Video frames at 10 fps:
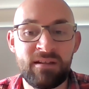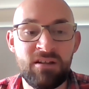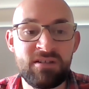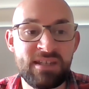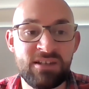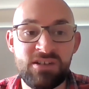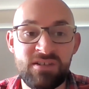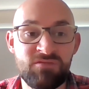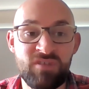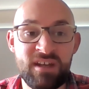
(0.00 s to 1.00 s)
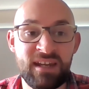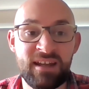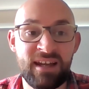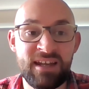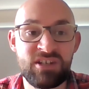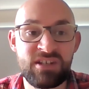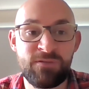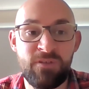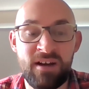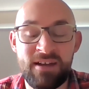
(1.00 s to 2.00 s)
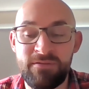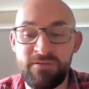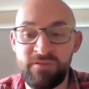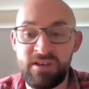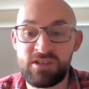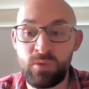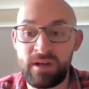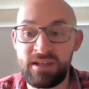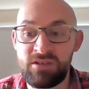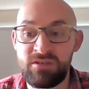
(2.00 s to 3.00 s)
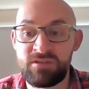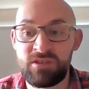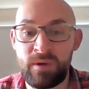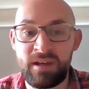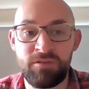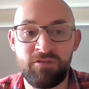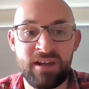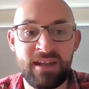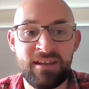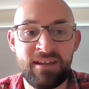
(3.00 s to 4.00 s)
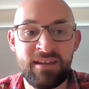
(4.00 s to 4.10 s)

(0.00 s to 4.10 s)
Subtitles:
Lastly, just read in Galatians 5, verse 22 to 23.